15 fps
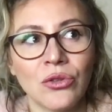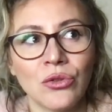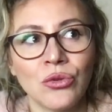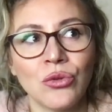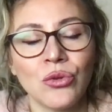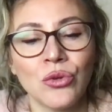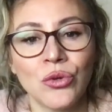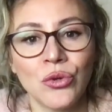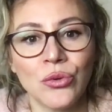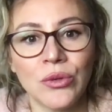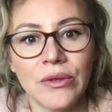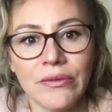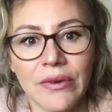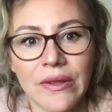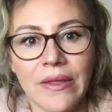to do
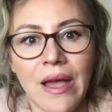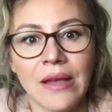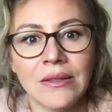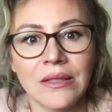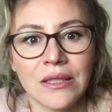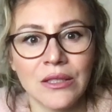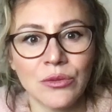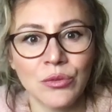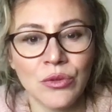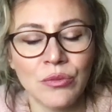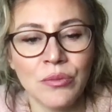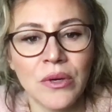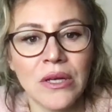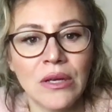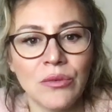with finances, with
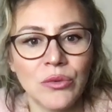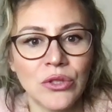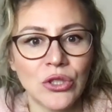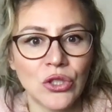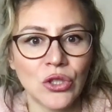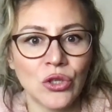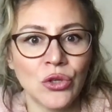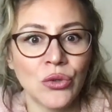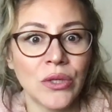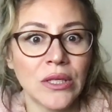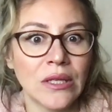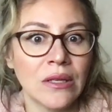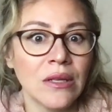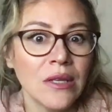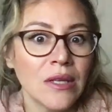money, with
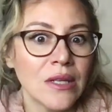security.